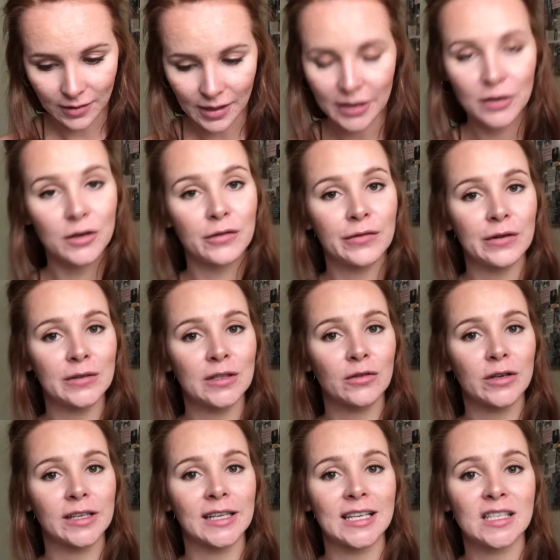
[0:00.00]
I don't know if it was an
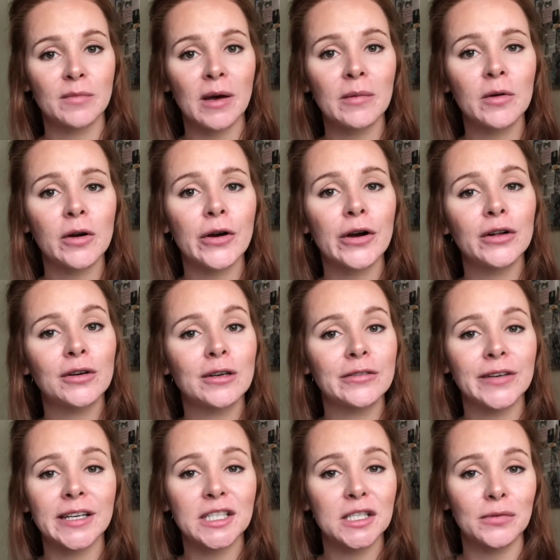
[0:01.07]
organized pub crawl or if
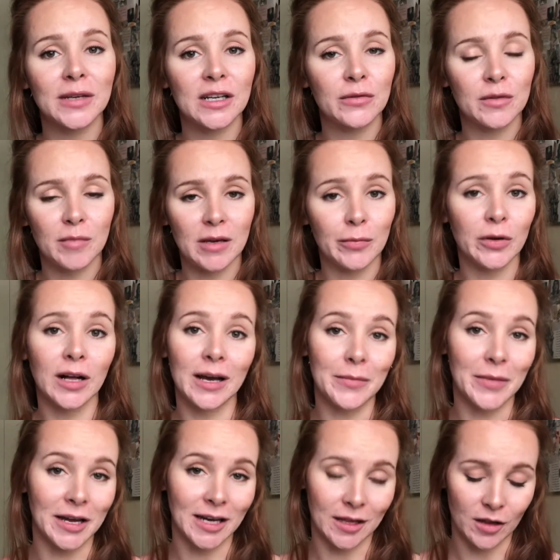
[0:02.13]
I just went out with people I
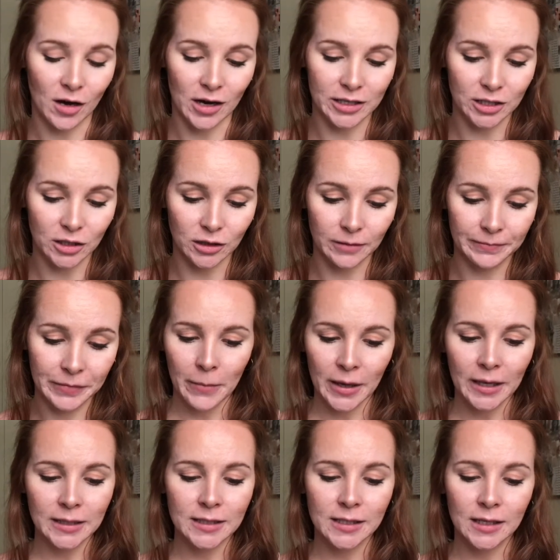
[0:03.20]
met at the hostel.
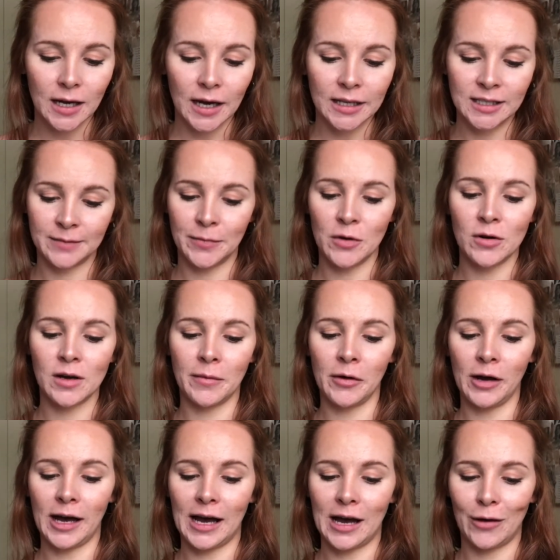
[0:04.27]
But I spoke about
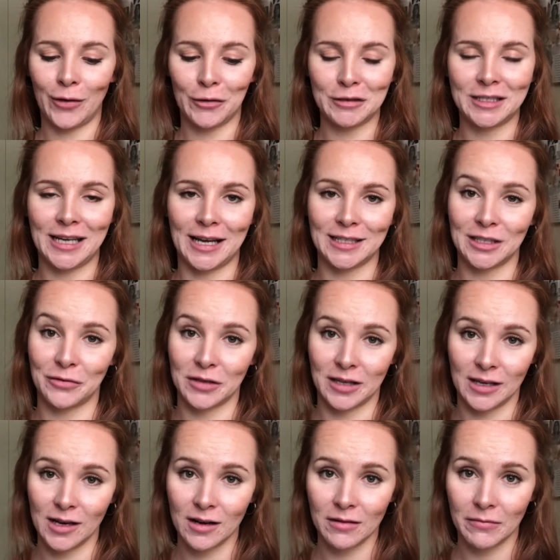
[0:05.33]
how I was dancing with a
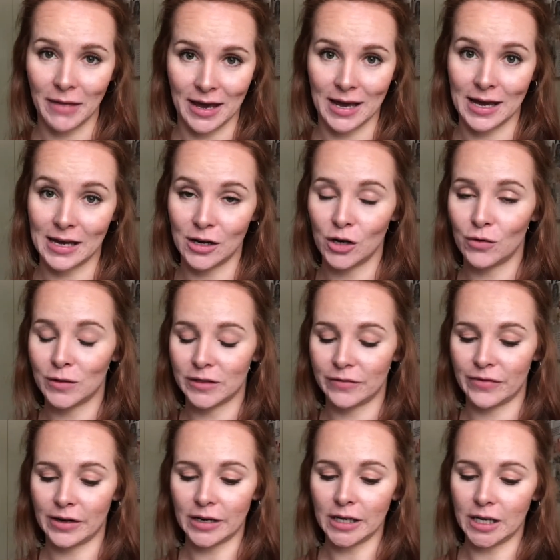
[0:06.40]
young man who was
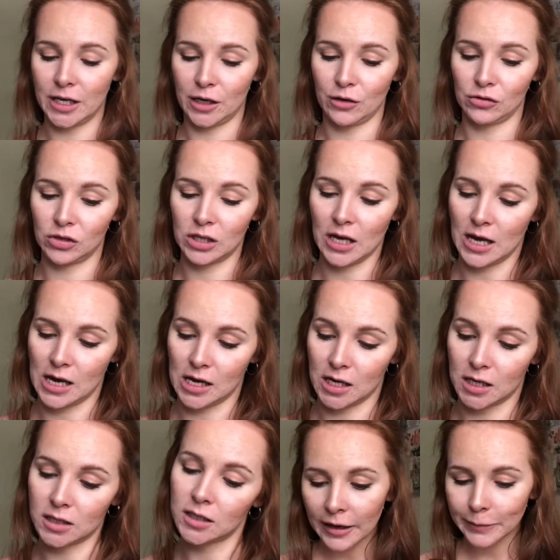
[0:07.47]
very cute,
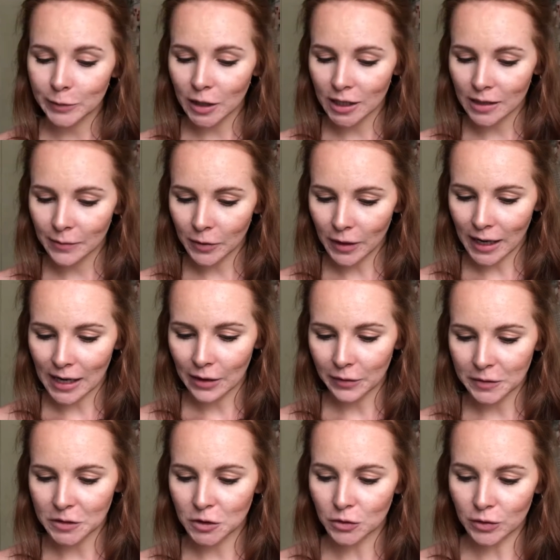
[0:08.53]
and I'm talking about how I
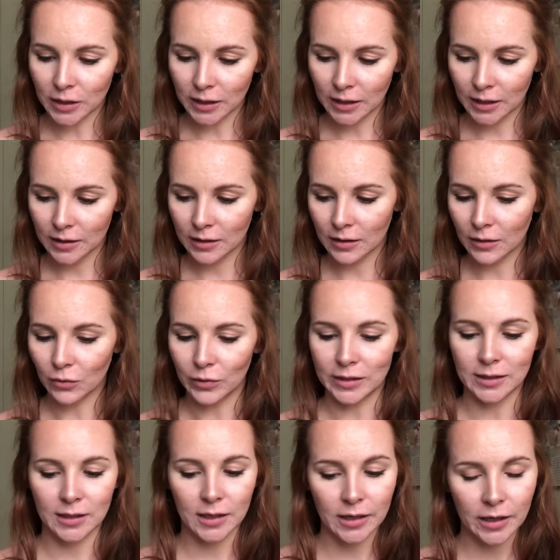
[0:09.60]
was drinking
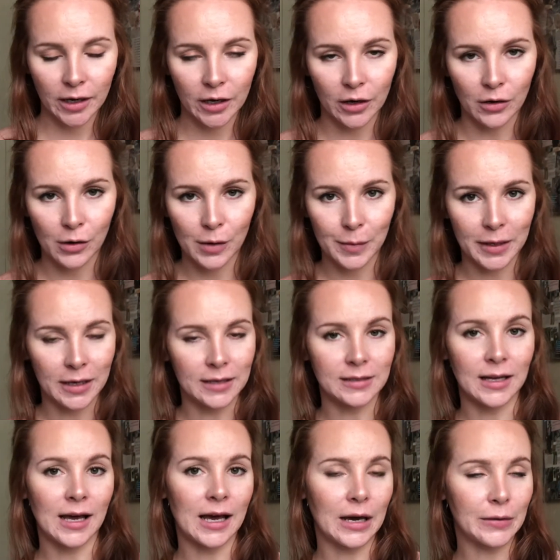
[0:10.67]
whiskey and coke because
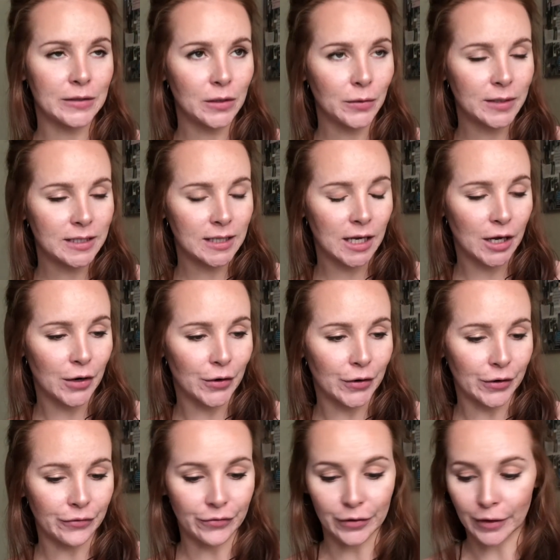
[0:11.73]
I was a whiskey girl
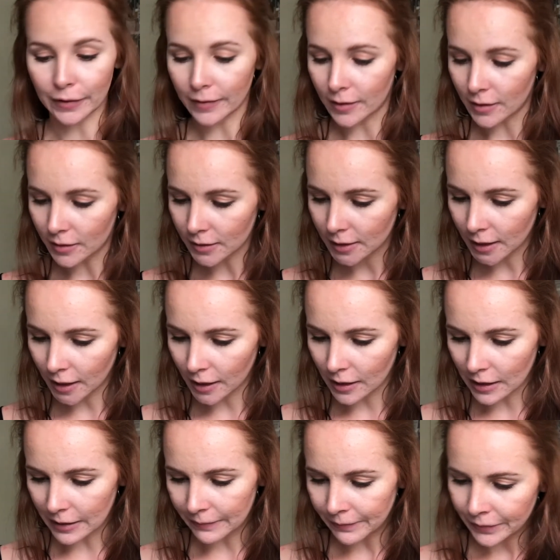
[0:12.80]
for a long
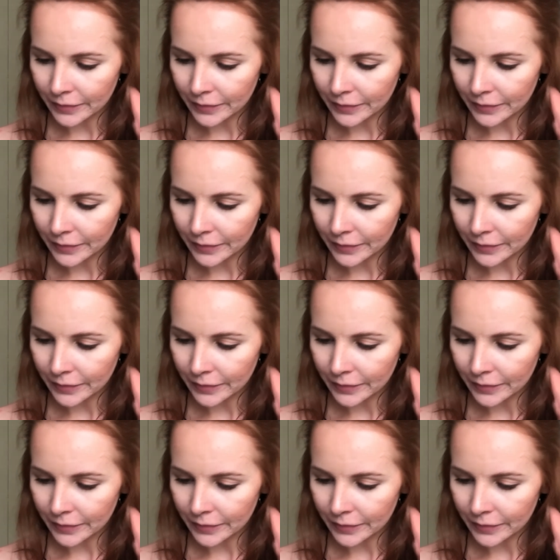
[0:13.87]
time.